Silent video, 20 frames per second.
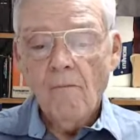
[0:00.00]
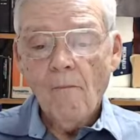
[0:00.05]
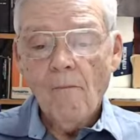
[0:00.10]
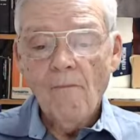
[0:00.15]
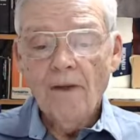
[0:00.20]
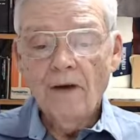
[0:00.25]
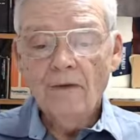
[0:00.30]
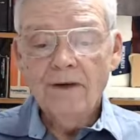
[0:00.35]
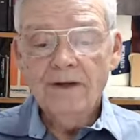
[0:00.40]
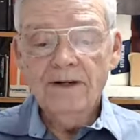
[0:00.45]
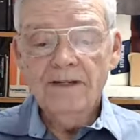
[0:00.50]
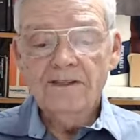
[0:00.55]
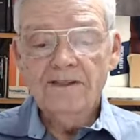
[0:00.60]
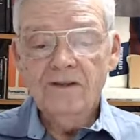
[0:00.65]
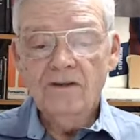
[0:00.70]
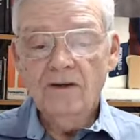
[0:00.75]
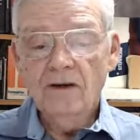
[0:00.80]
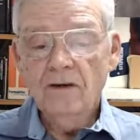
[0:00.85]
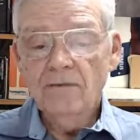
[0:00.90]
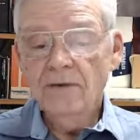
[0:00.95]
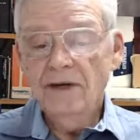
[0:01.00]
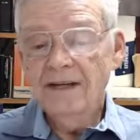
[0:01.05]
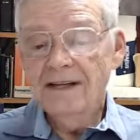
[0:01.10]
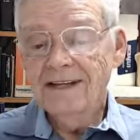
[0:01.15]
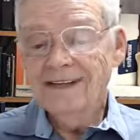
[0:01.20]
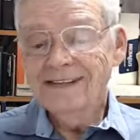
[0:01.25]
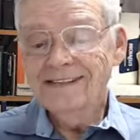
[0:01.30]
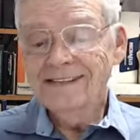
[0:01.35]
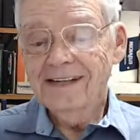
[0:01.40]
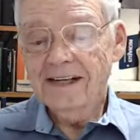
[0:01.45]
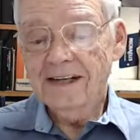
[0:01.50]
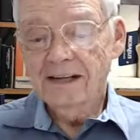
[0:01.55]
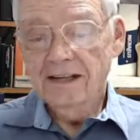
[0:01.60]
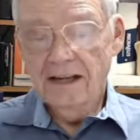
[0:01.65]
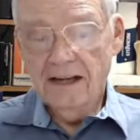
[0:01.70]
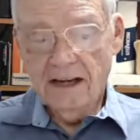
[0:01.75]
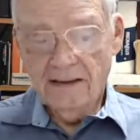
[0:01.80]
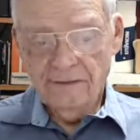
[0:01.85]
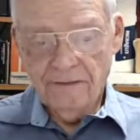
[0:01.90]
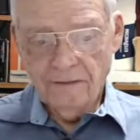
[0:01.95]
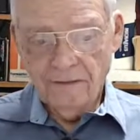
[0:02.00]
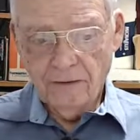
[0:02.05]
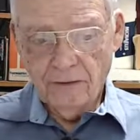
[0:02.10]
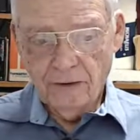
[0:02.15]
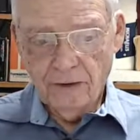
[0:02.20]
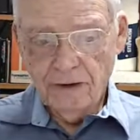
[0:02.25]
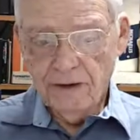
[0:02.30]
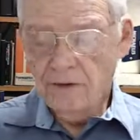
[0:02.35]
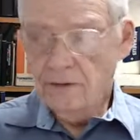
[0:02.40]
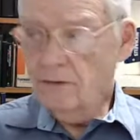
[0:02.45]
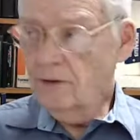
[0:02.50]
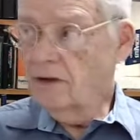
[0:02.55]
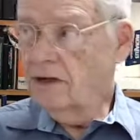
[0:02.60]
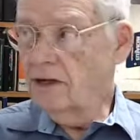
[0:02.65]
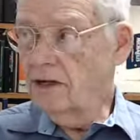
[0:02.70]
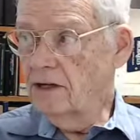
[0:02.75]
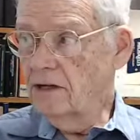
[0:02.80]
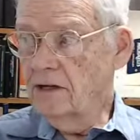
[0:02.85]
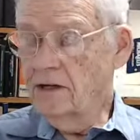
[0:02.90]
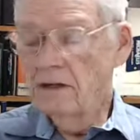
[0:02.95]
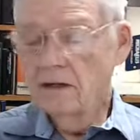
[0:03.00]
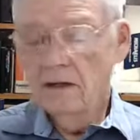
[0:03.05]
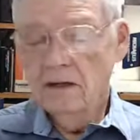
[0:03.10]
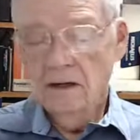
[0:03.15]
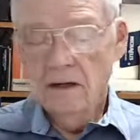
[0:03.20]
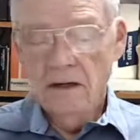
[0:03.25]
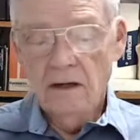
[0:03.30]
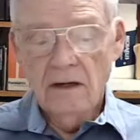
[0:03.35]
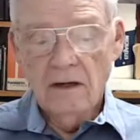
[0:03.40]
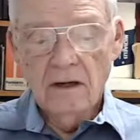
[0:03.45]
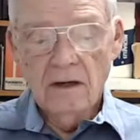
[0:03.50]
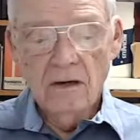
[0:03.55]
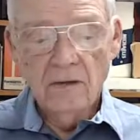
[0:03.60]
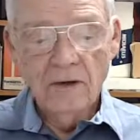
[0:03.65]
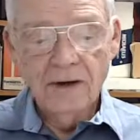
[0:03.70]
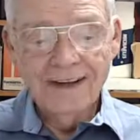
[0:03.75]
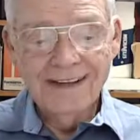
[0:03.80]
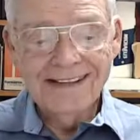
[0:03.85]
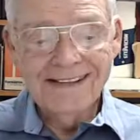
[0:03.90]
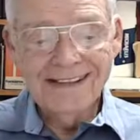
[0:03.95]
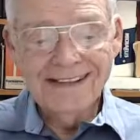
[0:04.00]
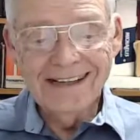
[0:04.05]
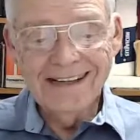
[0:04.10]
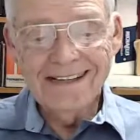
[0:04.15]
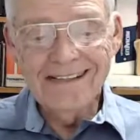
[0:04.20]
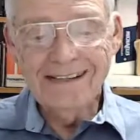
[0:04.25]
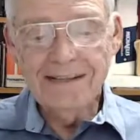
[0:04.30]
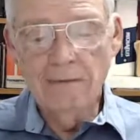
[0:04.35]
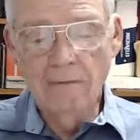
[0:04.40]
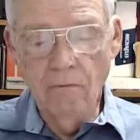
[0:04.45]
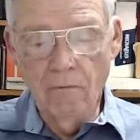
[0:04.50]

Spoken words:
Now, what does the Lord mean in the second half of 43 when he says,